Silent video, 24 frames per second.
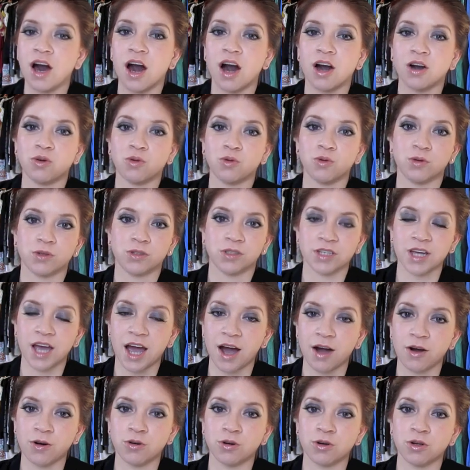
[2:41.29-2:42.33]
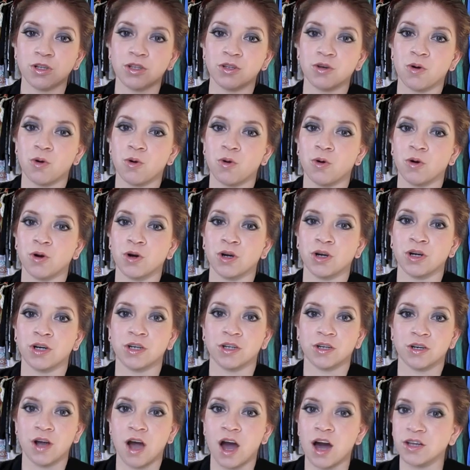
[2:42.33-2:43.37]
a cool towel
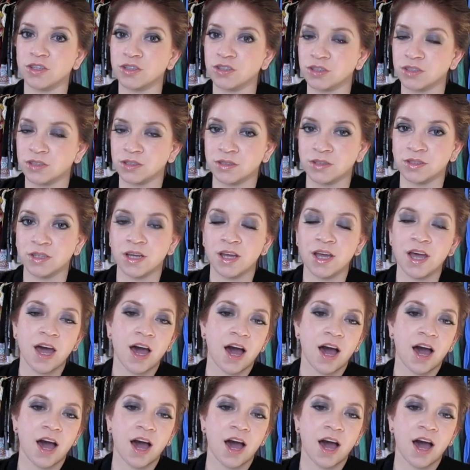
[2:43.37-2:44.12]
or cotton,